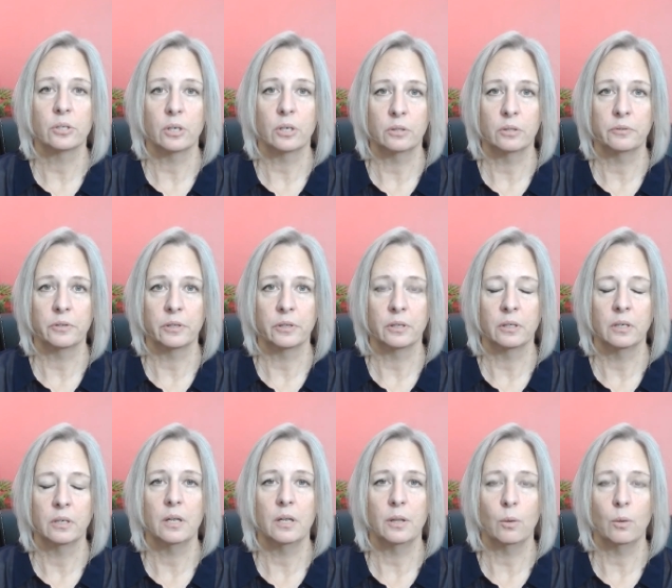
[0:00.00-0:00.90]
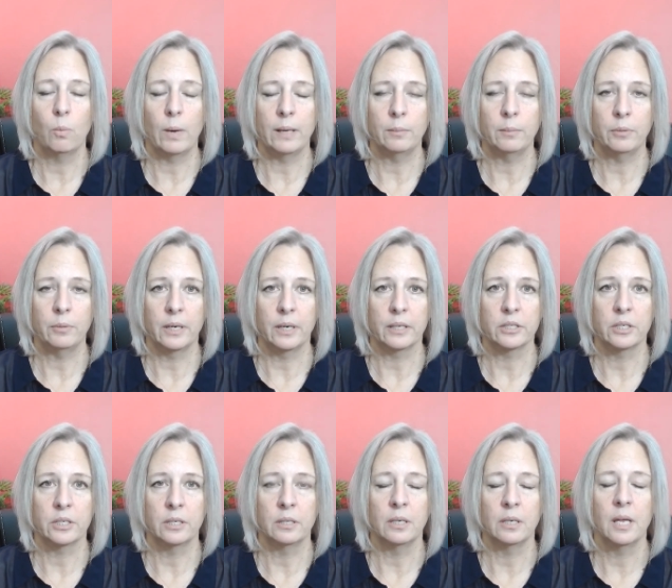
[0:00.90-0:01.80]
over the wine
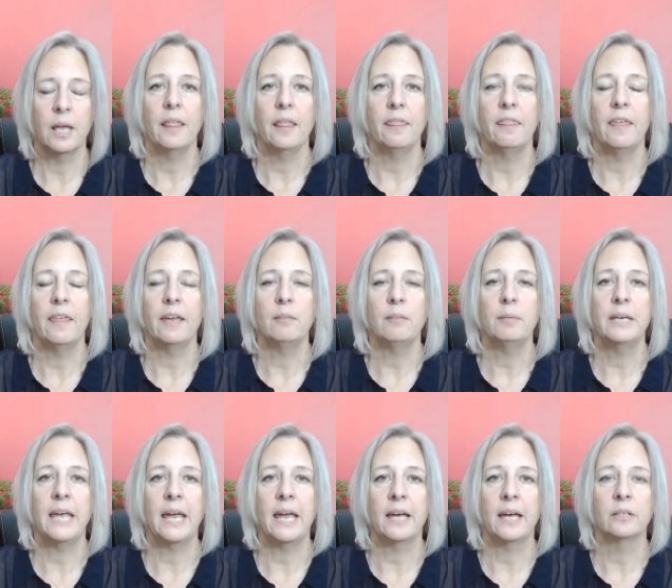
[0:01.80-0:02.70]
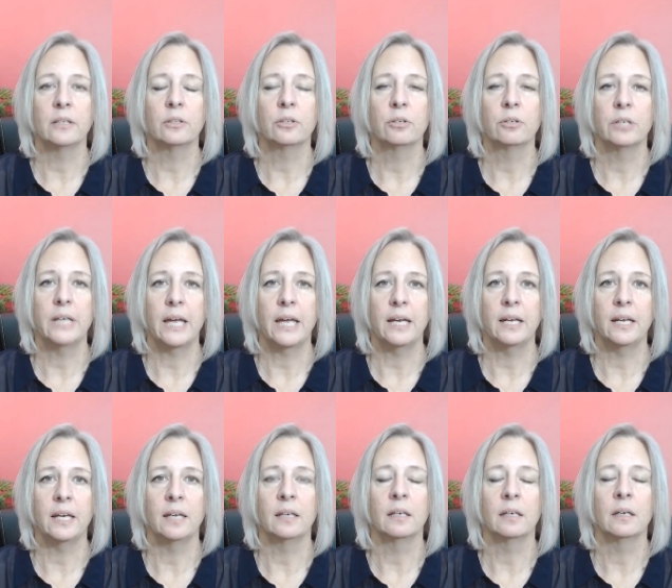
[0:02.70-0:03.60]
production, they began
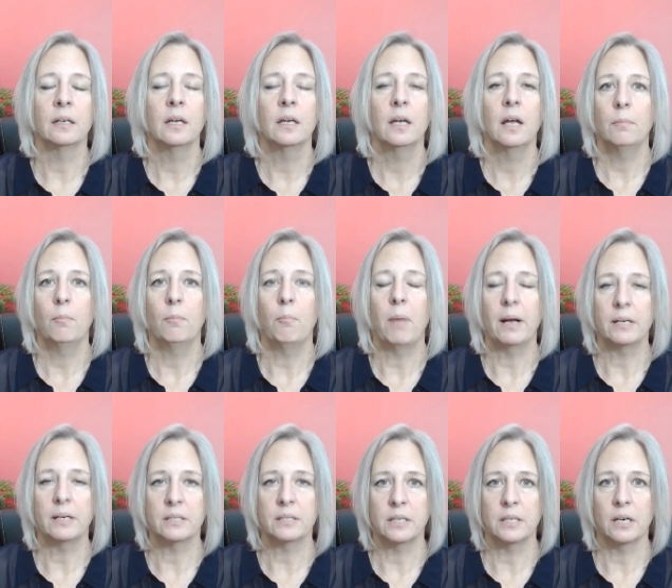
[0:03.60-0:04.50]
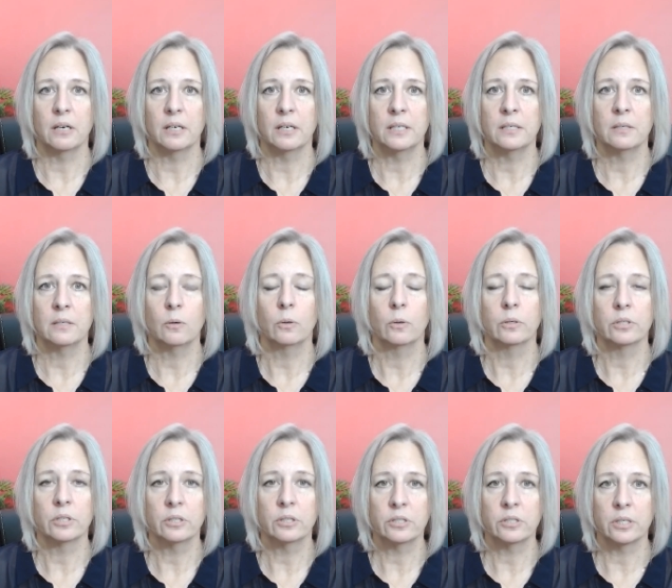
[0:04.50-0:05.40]
creating monasteries or
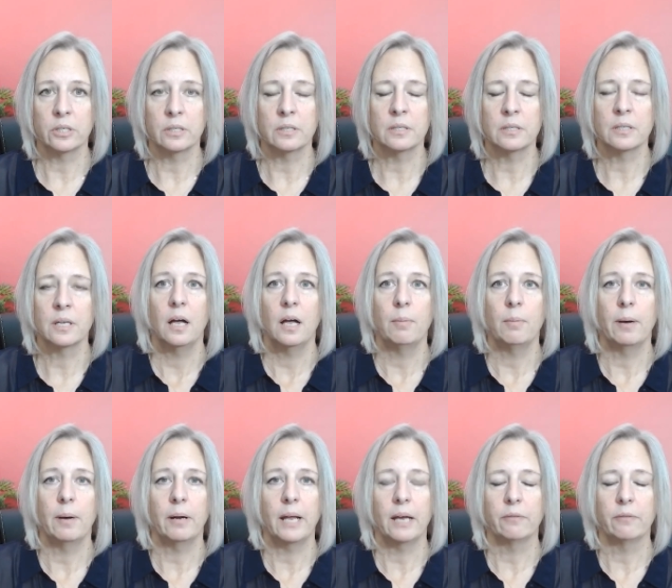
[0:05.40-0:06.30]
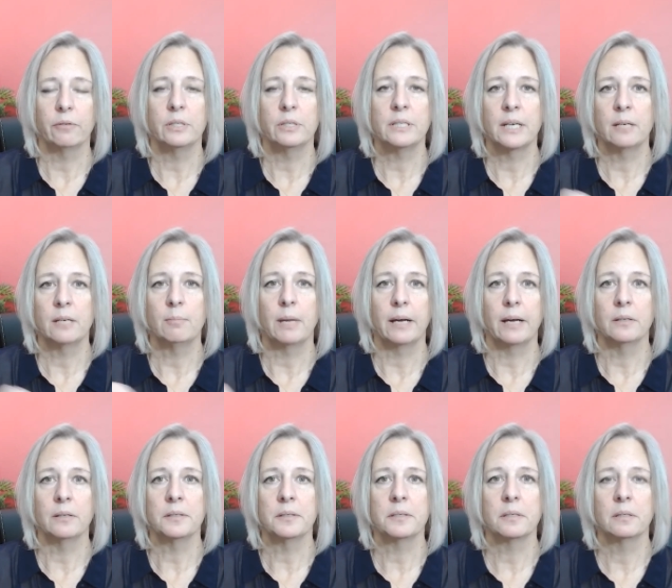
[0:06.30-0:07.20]
churches about every 10
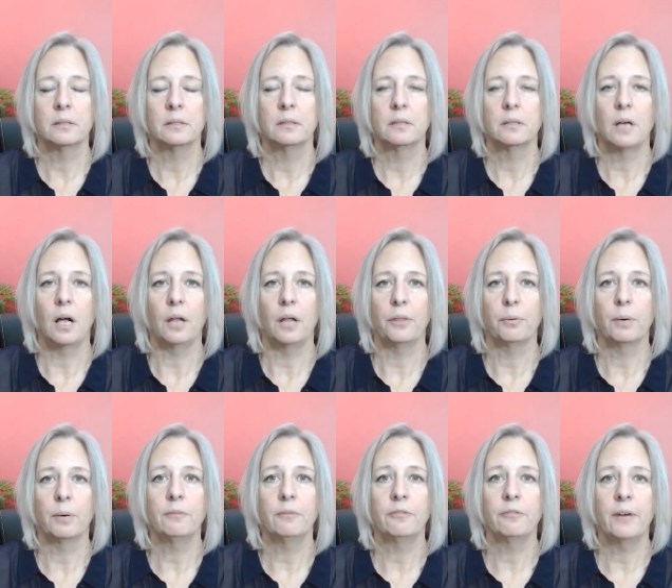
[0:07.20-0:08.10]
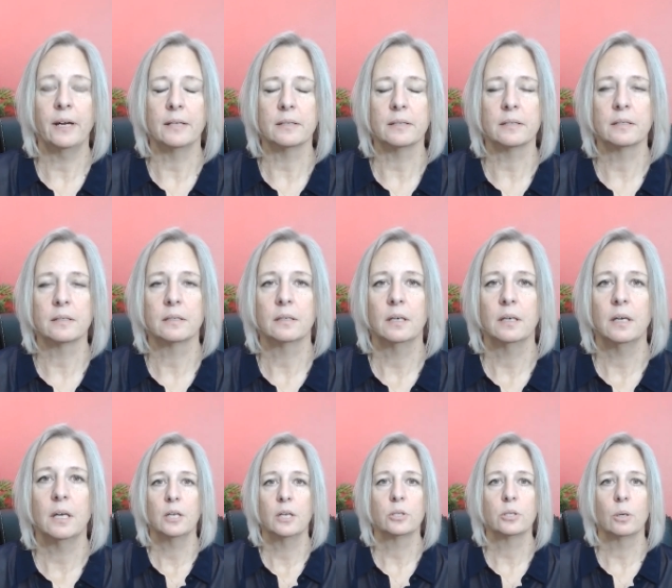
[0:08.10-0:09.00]
miles all throughout France.
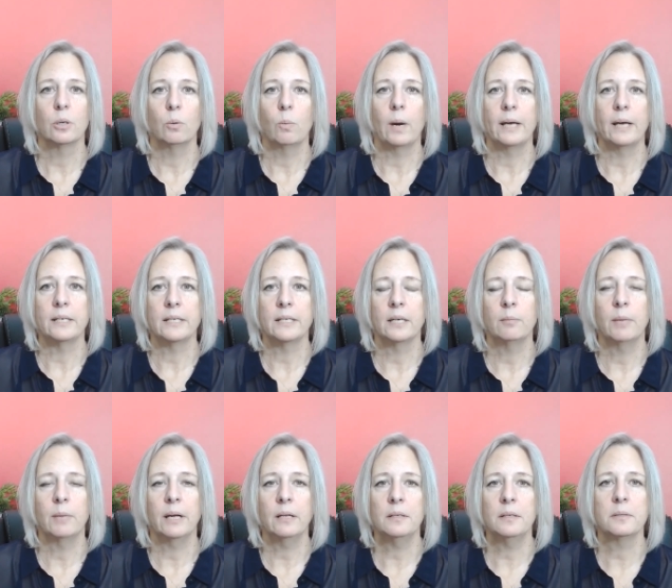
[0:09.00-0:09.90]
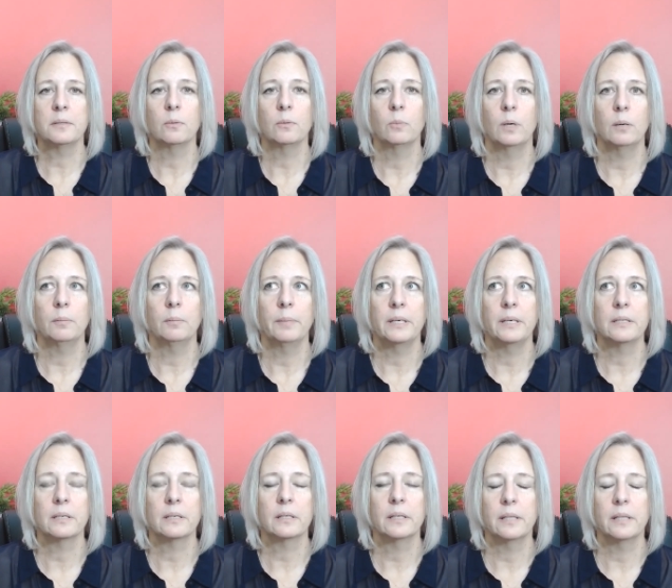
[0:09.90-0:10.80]
So why 10 miles? Well,
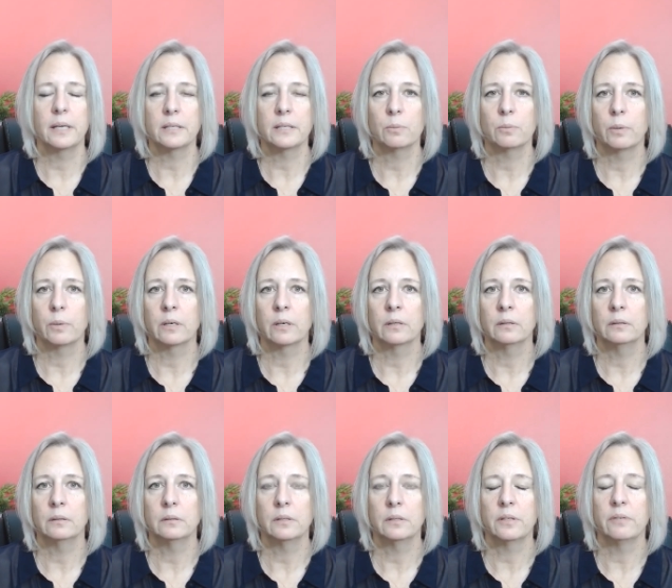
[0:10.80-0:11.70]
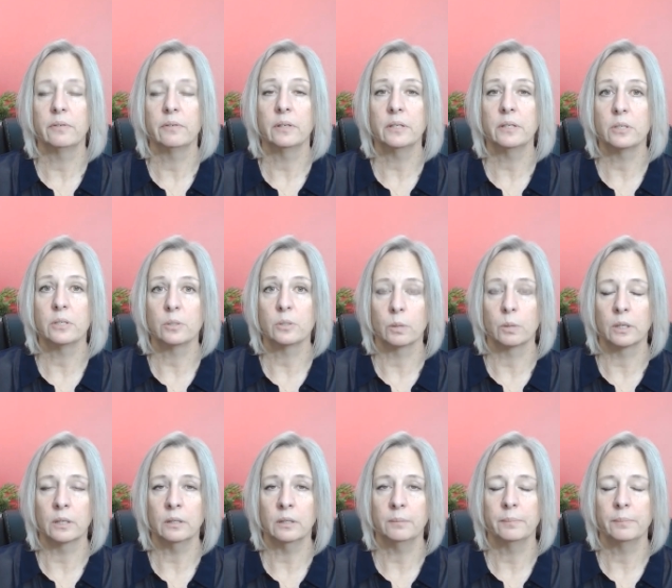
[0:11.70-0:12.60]
basically that's where the villages
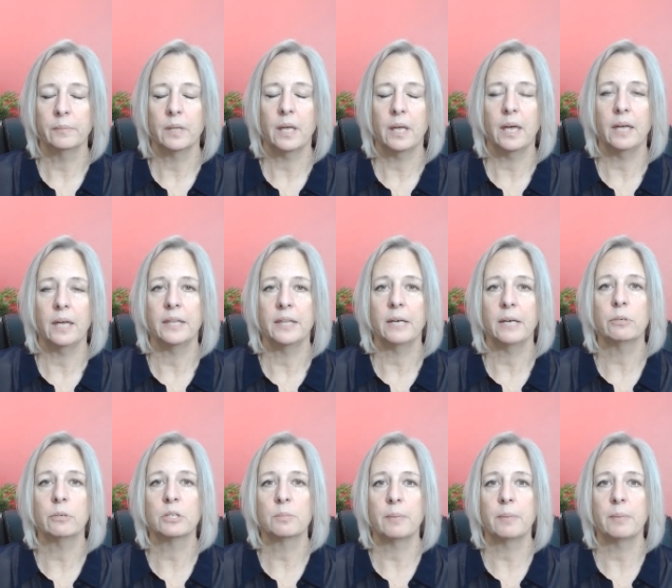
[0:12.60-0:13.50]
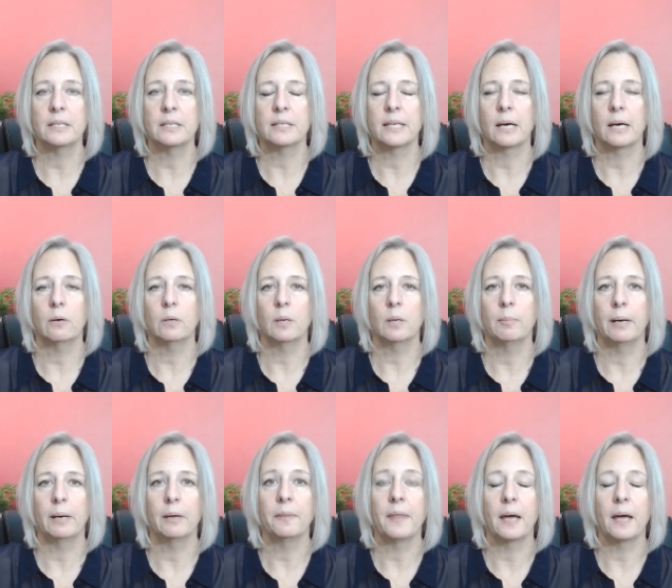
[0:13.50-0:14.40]
were, and they were spaced out
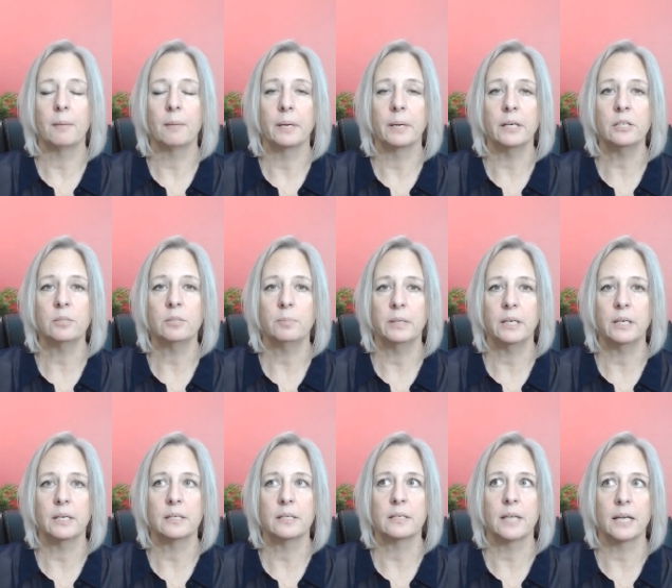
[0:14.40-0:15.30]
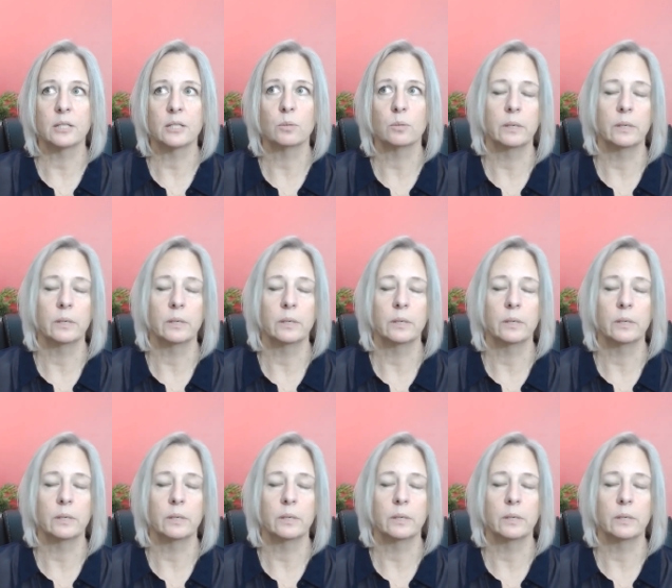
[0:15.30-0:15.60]
about that much because that's